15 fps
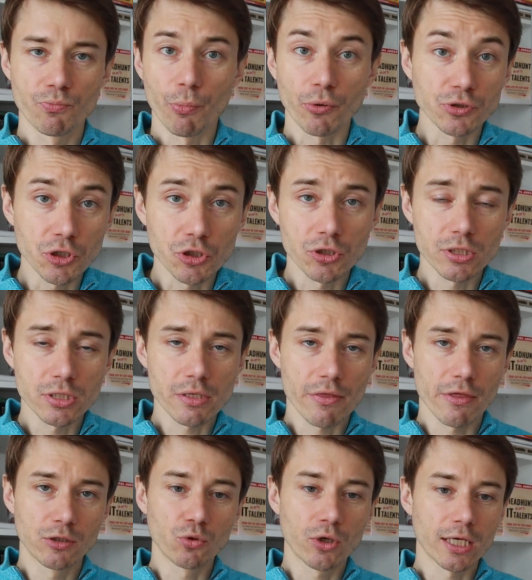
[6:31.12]
positions
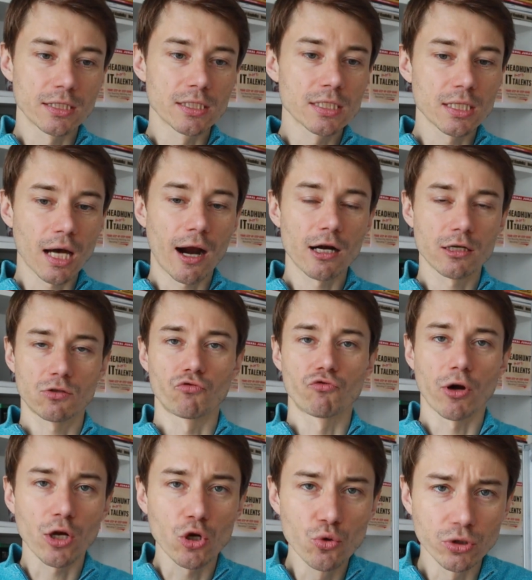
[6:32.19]
that you can start
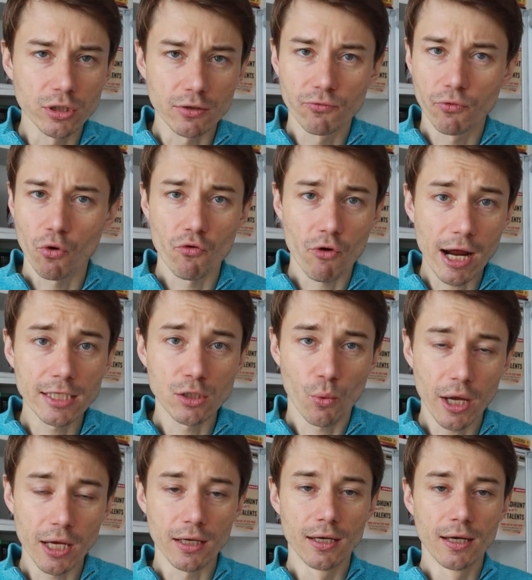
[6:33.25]
recruiting for right
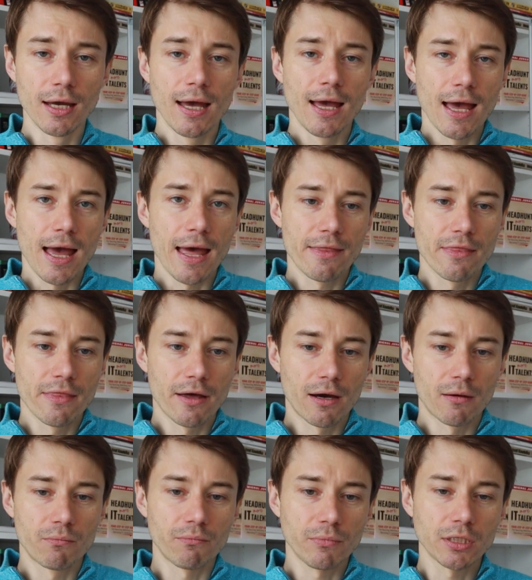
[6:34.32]
away. And
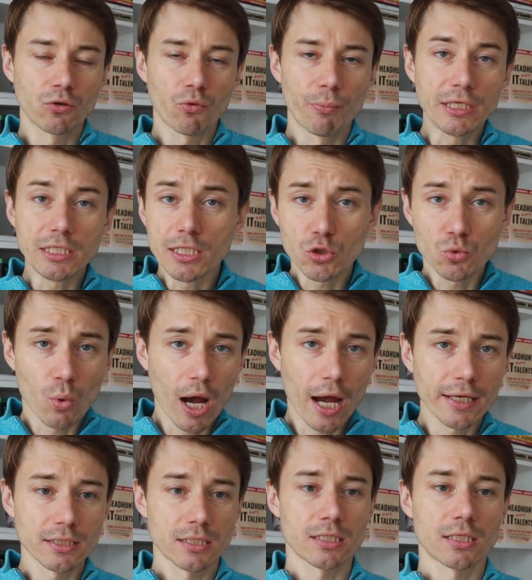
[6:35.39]

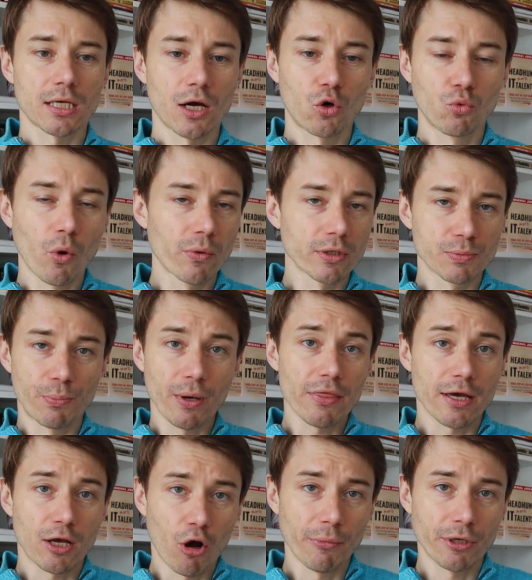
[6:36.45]
business-wise, we will split
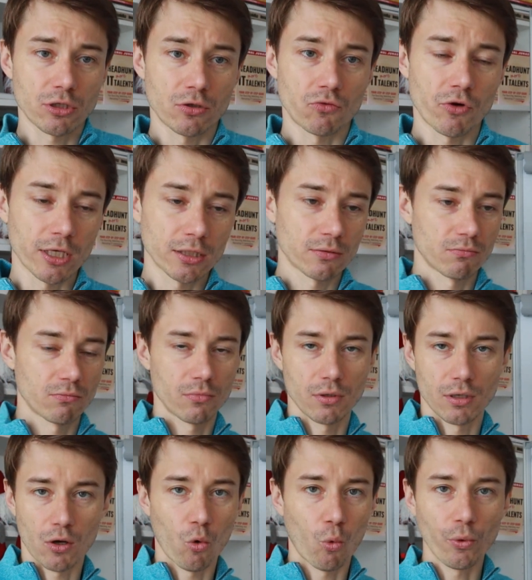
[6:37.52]
the commission, right?
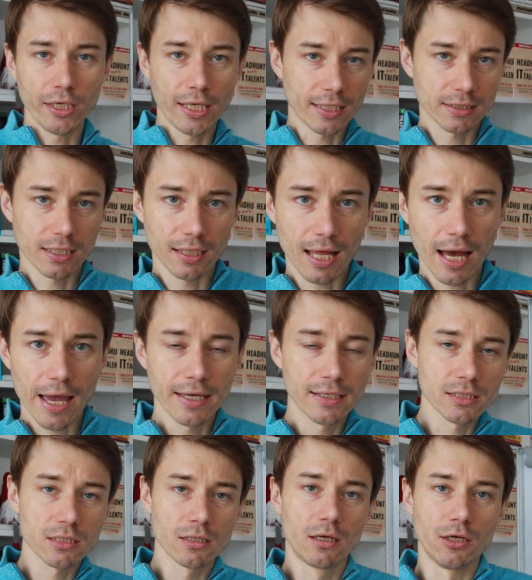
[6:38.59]
We get
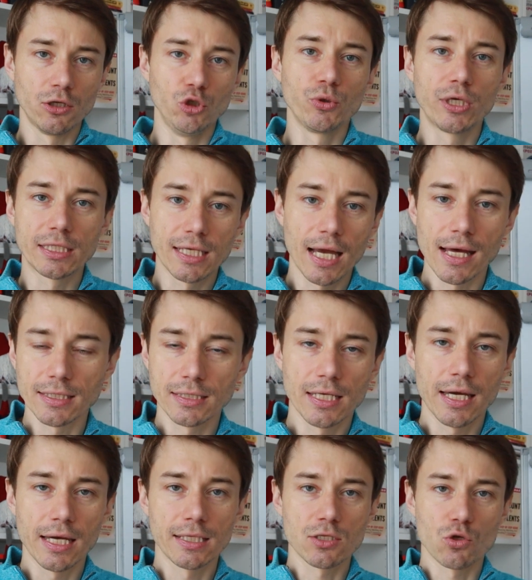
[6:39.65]
clients, you get
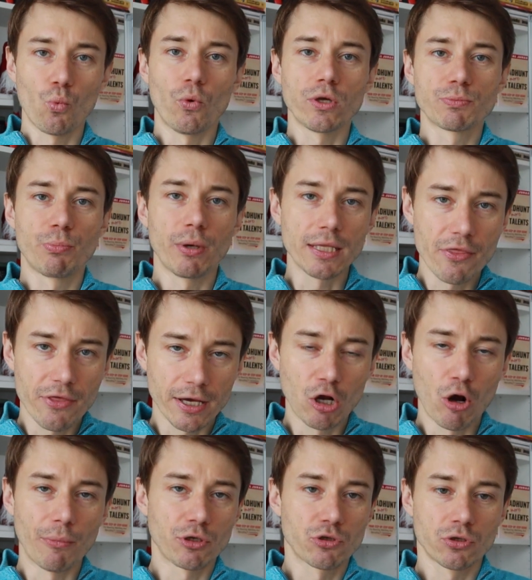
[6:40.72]
candidates, we split the
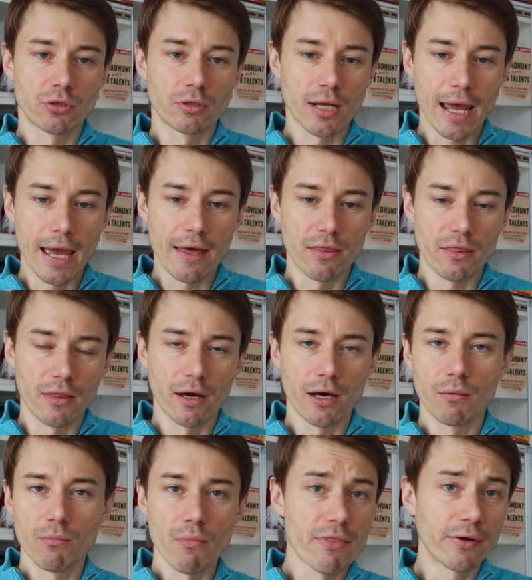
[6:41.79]
commission, and
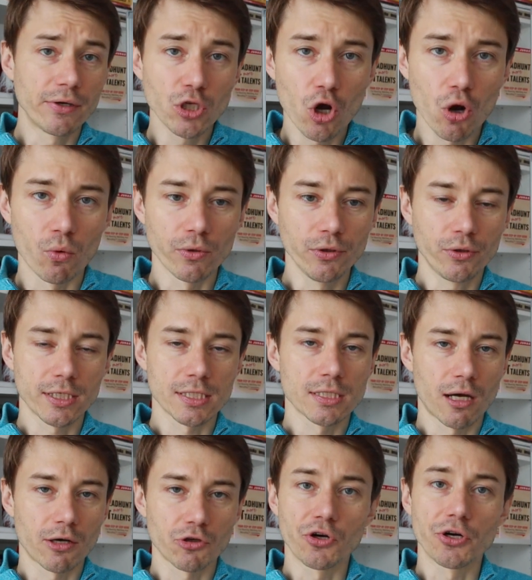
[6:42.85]
there you go. You can
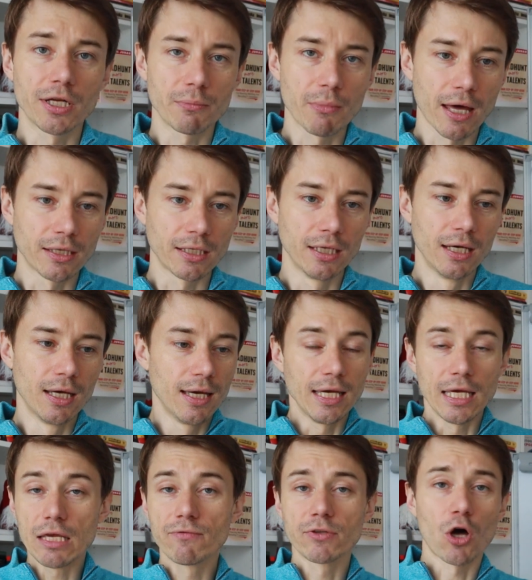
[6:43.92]
start earning money
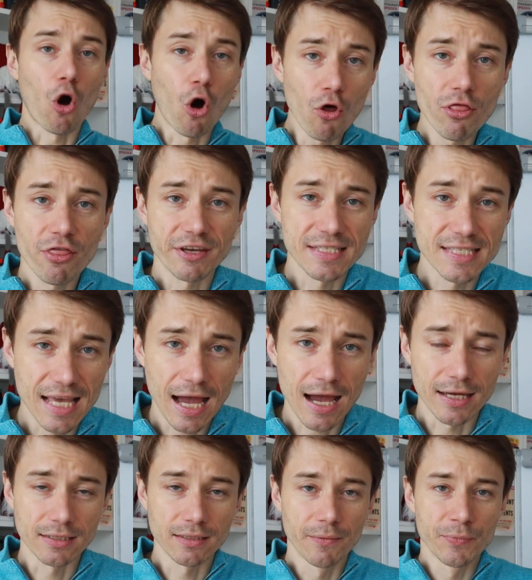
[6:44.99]
even on the
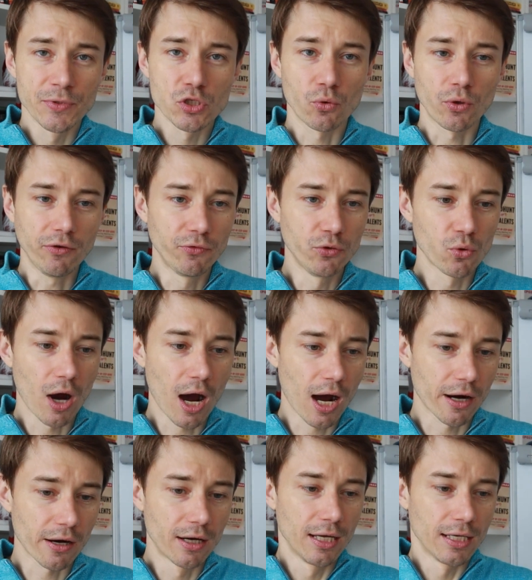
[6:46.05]
side. So if you
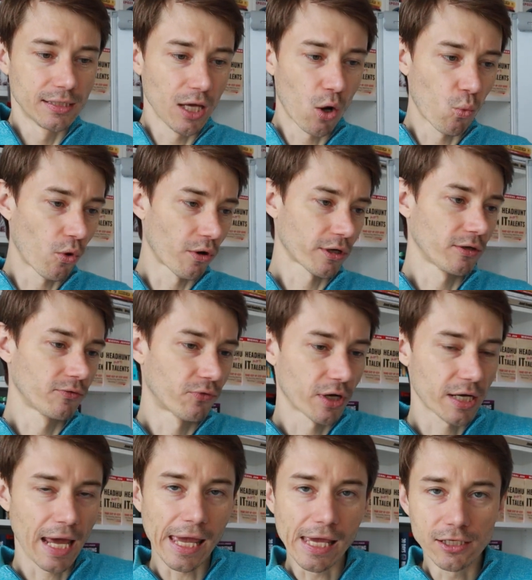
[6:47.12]
are now working for
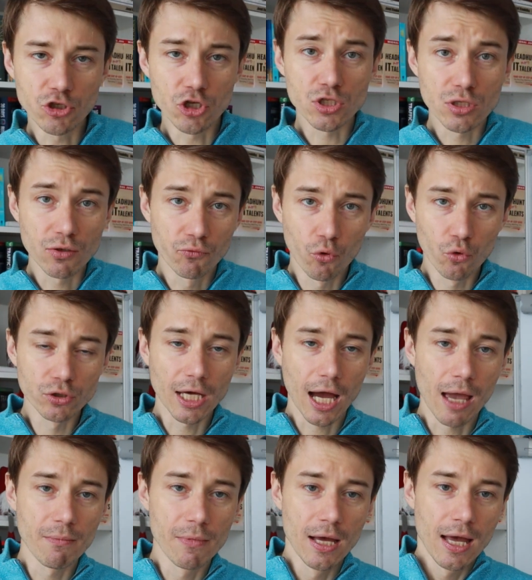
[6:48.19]
an agency
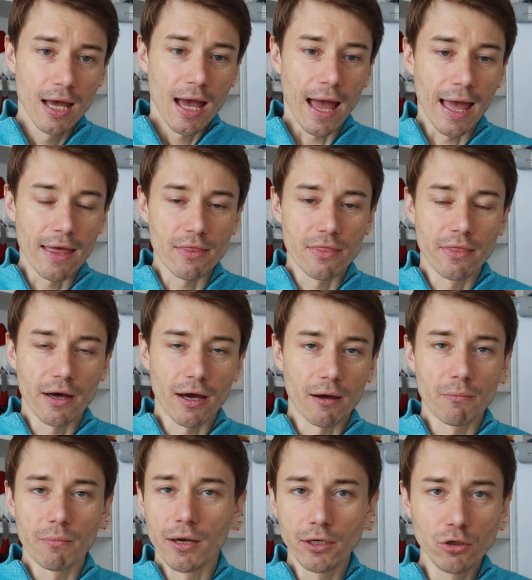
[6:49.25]
full-time and
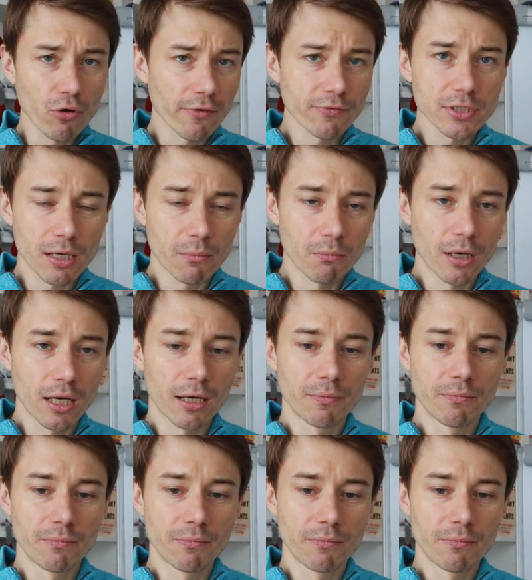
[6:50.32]
you have some,